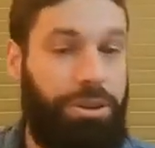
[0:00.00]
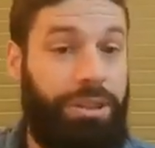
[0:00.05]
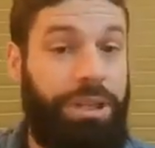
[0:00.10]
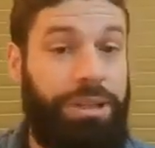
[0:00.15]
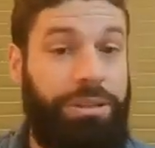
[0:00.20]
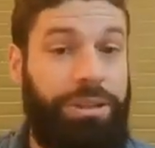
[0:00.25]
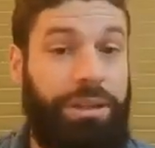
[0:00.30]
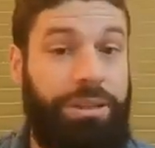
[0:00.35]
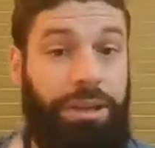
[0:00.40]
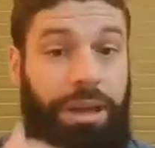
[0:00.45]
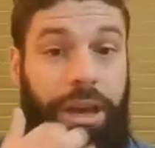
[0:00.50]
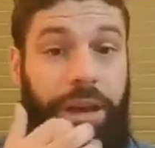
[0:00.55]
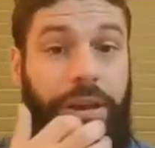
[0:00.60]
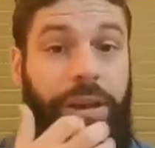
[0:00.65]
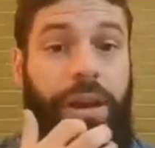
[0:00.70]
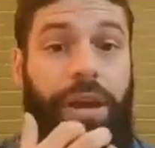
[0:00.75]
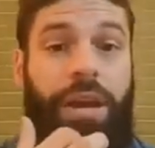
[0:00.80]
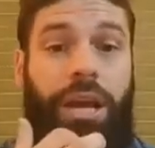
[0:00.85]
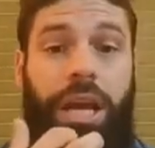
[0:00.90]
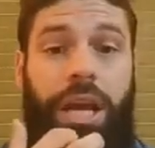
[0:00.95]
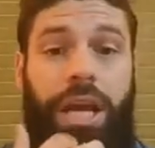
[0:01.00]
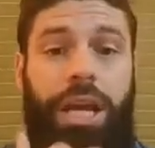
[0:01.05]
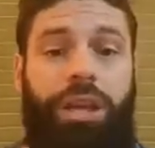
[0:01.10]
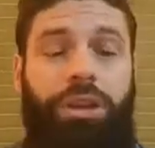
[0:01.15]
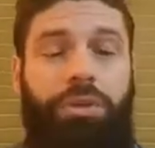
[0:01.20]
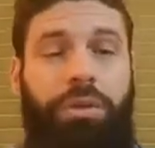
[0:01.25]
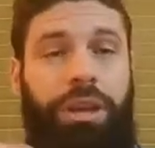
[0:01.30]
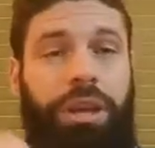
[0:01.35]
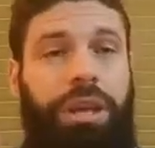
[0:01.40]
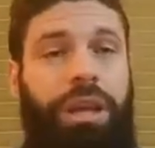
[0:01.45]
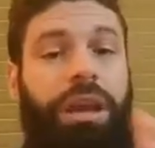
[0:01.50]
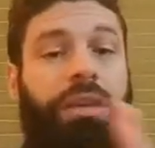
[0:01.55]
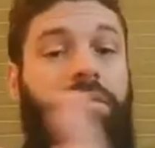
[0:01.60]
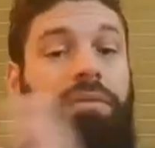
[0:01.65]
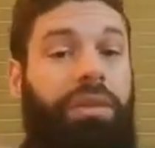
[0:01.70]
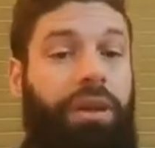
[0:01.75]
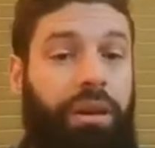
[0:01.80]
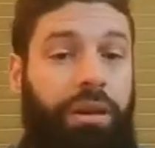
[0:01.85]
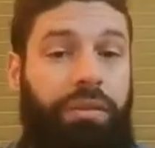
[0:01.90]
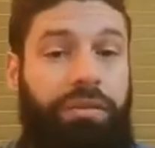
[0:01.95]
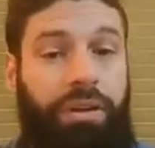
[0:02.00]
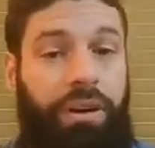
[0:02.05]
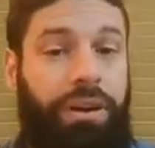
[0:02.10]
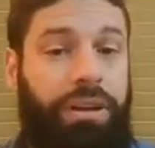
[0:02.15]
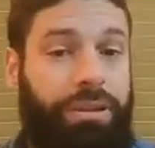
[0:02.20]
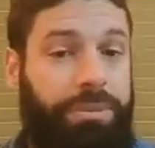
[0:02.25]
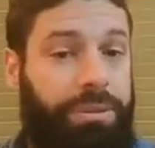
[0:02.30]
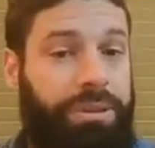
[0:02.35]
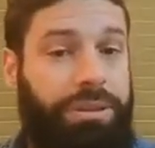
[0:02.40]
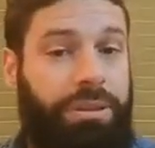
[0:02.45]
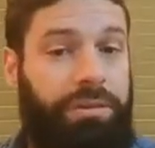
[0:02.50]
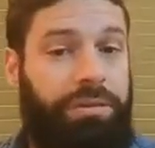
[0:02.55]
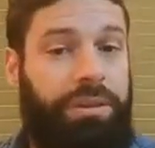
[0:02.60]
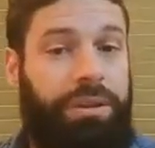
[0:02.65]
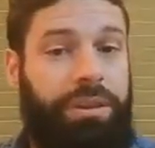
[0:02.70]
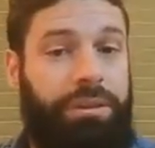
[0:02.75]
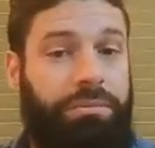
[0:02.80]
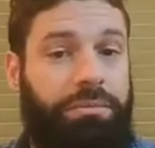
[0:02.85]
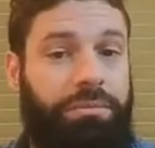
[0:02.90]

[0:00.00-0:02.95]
things like that. You can get very, very specific.